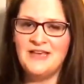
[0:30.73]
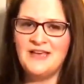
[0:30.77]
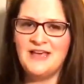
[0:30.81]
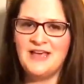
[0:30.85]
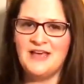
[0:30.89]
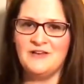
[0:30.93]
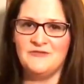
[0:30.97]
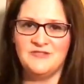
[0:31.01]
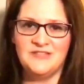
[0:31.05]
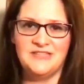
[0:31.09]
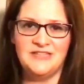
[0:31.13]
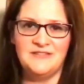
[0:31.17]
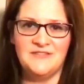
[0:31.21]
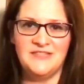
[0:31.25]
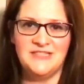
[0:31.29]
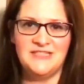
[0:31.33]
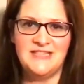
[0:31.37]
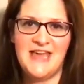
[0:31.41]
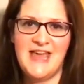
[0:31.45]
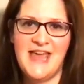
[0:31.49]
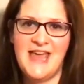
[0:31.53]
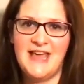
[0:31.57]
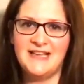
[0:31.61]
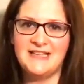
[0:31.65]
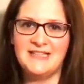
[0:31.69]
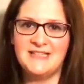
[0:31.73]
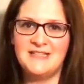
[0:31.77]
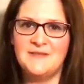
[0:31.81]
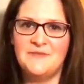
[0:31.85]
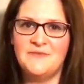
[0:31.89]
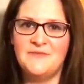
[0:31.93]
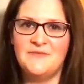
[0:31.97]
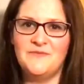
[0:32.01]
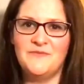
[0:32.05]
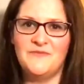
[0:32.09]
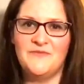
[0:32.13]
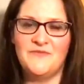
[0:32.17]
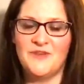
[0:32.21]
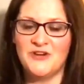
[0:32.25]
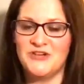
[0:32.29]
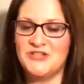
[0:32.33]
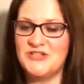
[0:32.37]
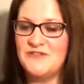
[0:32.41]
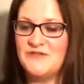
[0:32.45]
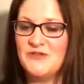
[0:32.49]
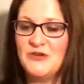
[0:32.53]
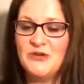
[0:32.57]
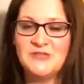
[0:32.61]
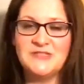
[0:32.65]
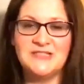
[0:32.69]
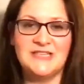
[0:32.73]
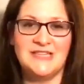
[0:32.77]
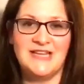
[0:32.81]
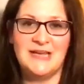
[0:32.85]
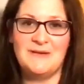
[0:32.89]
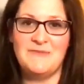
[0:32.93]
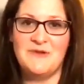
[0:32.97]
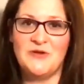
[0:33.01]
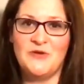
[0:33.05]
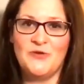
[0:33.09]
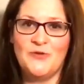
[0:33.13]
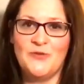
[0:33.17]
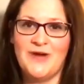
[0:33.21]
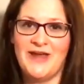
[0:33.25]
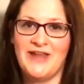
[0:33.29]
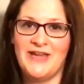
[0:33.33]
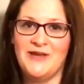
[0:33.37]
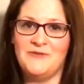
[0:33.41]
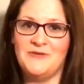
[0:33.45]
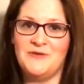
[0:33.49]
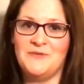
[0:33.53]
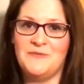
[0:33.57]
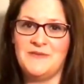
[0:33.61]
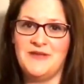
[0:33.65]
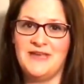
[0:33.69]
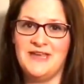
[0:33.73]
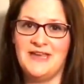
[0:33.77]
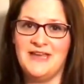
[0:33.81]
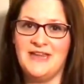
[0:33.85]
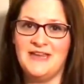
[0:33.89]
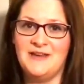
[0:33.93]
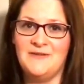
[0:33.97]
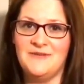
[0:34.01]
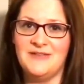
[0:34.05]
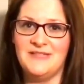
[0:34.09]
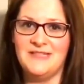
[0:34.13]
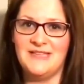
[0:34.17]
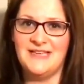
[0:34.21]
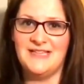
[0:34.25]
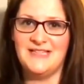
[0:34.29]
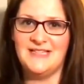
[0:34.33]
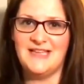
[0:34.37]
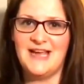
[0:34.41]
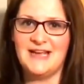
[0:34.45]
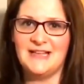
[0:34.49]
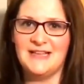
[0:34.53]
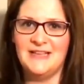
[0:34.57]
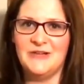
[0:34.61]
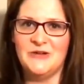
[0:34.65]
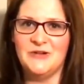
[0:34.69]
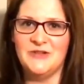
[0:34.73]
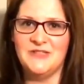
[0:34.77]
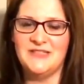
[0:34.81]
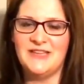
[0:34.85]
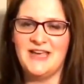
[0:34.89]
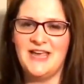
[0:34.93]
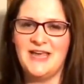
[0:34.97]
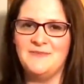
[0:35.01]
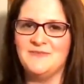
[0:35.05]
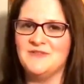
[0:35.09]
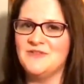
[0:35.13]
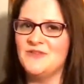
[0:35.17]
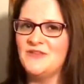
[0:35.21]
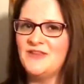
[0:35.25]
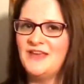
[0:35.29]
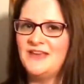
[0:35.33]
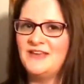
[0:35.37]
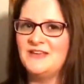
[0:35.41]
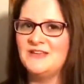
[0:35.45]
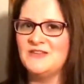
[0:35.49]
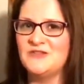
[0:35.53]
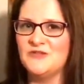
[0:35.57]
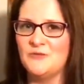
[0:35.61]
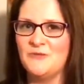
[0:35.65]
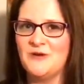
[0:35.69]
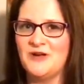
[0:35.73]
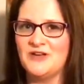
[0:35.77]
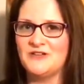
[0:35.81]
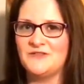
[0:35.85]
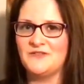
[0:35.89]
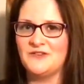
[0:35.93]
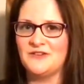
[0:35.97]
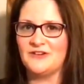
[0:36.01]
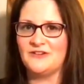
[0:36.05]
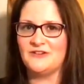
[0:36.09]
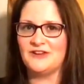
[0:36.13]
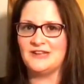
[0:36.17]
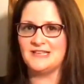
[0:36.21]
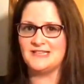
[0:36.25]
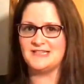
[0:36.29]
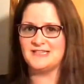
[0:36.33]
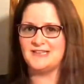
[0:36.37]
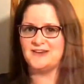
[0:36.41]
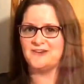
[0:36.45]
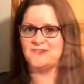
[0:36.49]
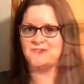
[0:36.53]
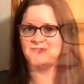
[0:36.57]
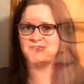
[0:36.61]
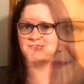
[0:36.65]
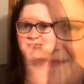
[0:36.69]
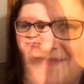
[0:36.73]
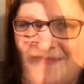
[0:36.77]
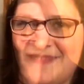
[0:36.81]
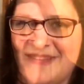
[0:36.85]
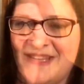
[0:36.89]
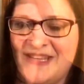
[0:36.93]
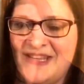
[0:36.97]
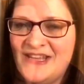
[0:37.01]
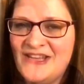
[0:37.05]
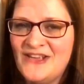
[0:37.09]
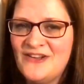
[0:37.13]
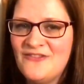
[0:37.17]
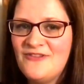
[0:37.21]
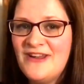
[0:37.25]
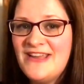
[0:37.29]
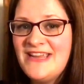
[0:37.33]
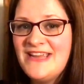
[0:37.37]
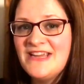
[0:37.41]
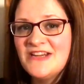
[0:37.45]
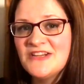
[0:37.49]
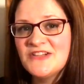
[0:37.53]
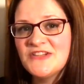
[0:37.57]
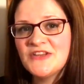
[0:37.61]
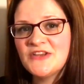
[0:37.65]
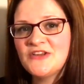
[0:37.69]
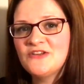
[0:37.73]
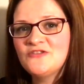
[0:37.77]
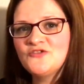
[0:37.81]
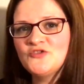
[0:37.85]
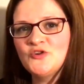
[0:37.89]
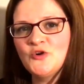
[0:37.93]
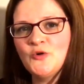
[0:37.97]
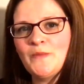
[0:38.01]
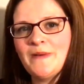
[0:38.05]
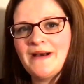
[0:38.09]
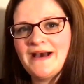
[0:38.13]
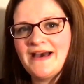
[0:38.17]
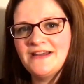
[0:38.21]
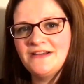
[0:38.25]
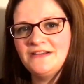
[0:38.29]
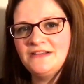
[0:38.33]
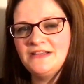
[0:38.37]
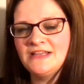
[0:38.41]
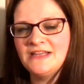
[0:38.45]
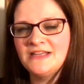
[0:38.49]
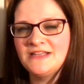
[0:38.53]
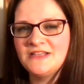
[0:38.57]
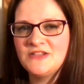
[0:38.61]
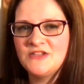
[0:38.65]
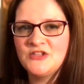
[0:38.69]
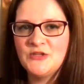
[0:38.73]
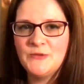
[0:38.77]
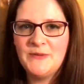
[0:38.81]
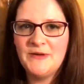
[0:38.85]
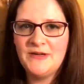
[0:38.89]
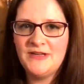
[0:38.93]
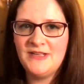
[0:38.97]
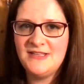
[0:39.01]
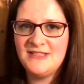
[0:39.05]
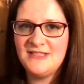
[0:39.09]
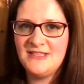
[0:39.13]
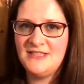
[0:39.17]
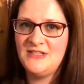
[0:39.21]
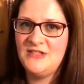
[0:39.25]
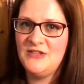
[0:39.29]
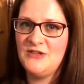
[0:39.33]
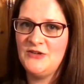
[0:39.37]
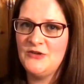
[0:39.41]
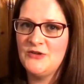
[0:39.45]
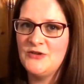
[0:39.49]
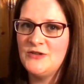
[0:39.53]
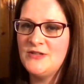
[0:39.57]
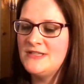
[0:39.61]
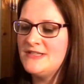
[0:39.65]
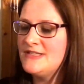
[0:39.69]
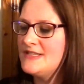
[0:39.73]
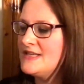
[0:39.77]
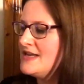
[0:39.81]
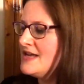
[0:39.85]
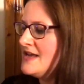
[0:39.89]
I received a text first of all to let me know when it would be, and it was exactly on time, so thank you so much for great service. Right, here's the control panel and it's super easy to use.